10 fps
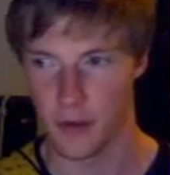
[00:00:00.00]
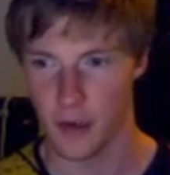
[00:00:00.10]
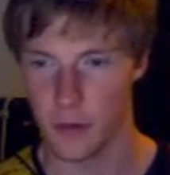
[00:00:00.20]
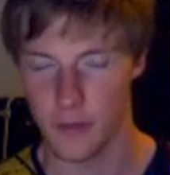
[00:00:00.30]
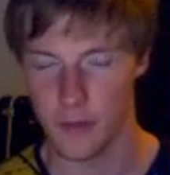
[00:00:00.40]

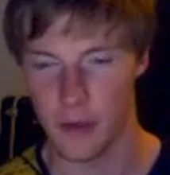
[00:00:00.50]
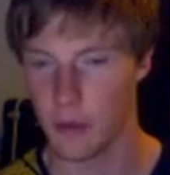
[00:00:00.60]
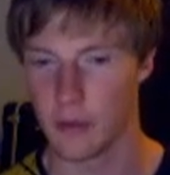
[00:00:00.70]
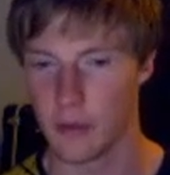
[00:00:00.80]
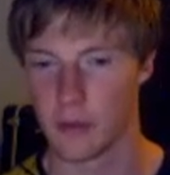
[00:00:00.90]
but if you're going to
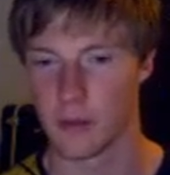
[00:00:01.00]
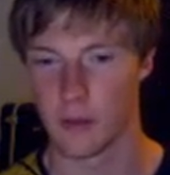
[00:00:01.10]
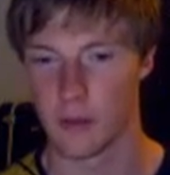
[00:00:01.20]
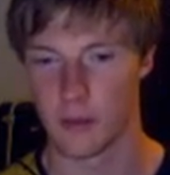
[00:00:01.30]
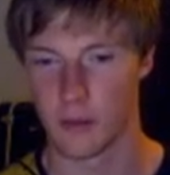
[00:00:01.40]
go with
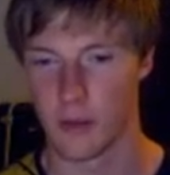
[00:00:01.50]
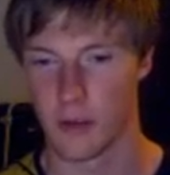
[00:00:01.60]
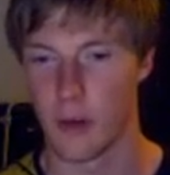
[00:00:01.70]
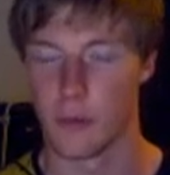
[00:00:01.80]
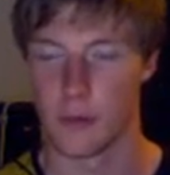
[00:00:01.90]
anyone,
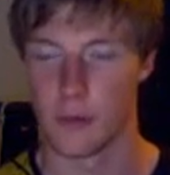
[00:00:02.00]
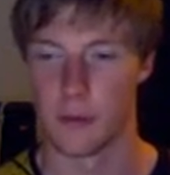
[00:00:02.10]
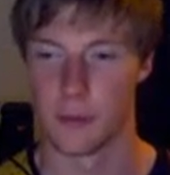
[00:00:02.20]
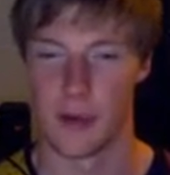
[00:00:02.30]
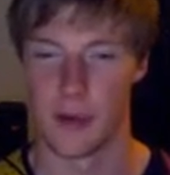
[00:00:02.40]

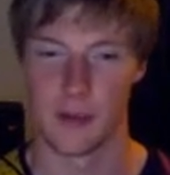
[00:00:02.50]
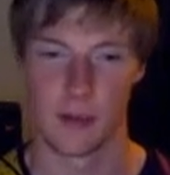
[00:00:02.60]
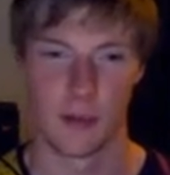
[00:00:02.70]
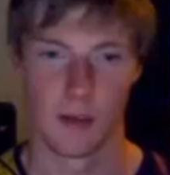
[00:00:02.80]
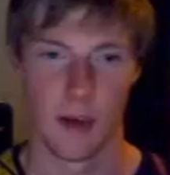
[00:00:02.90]
go with
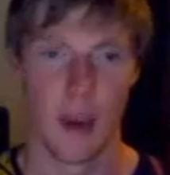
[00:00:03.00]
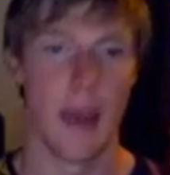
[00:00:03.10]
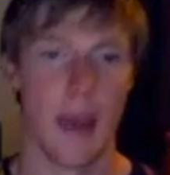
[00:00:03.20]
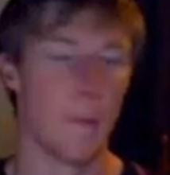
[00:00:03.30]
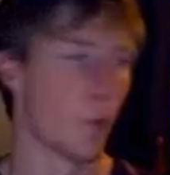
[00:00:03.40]
Roman
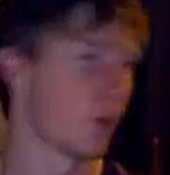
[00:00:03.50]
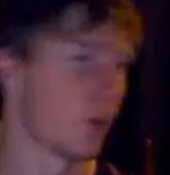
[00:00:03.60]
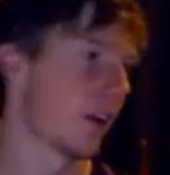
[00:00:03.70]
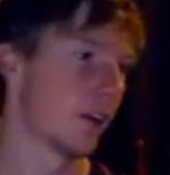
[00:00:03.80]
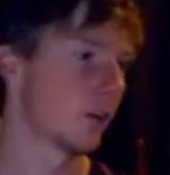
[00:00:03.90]
Reigns.
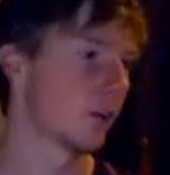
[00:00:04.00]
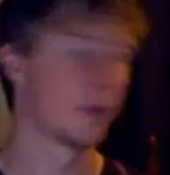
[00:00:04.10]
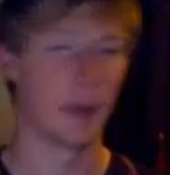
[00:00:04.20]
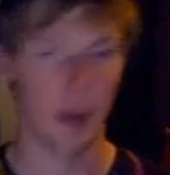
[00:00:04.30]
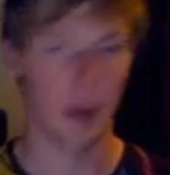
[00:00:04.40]
And what
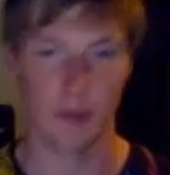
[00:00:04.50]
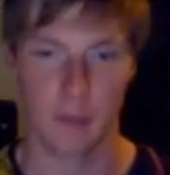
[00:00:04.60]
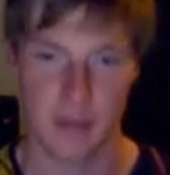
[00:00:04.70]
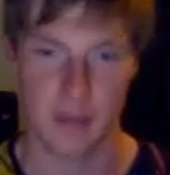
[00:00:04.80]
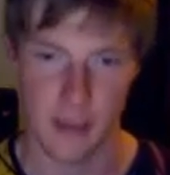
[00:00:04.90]
do?
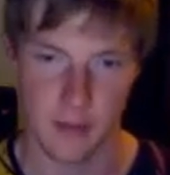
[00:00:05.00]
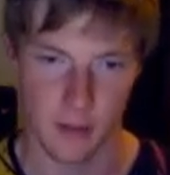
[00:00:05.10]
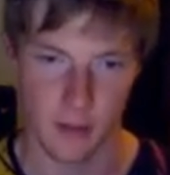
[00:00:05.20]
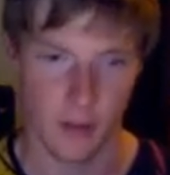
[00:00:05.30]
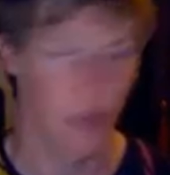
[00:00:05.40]
They go with
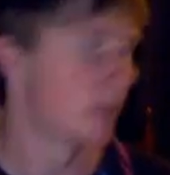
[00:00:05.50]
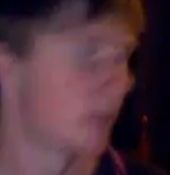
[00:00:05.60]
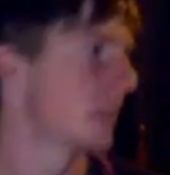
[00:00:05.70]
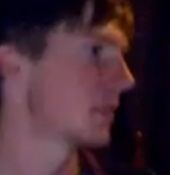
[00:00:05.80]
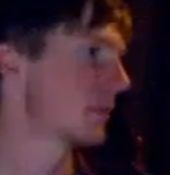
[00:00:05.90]

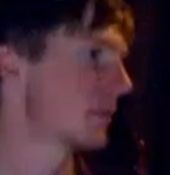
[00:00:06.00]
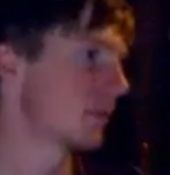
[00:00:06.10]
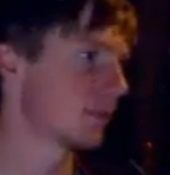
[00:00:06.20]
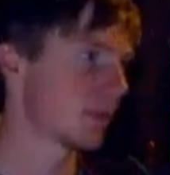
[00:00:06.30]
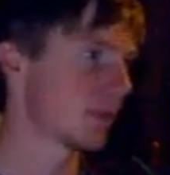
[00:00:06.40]
Batista.
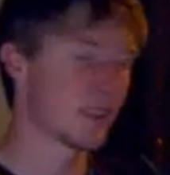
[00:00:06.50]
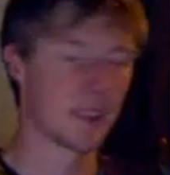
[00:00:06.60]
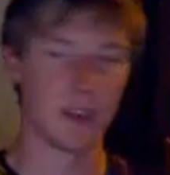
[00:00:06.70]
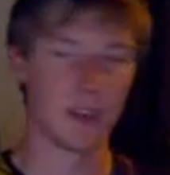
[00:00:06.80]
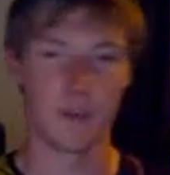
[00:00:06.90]
This
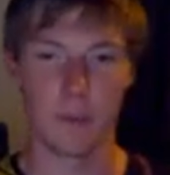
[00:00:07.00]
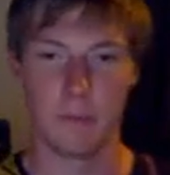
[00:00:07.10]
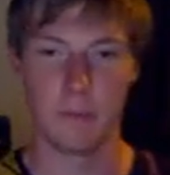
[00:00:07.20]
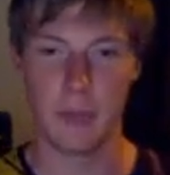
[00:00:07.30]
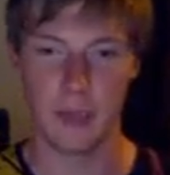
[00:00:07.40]

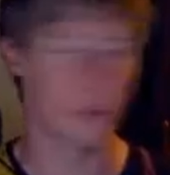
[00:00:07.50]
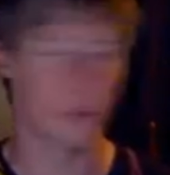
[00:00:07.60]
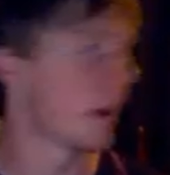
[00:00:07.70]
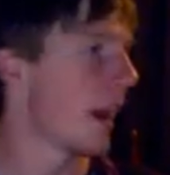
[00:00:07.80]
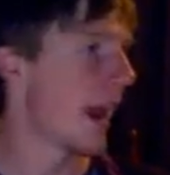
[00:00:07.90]
son of a
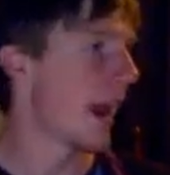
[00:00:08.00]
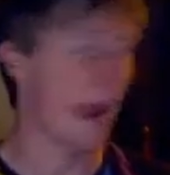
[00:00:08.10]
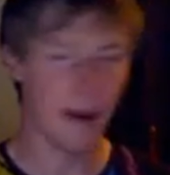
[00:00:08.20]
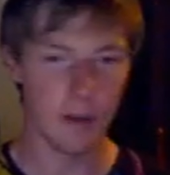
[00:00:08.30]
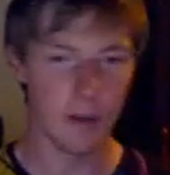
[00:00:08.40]
bitch.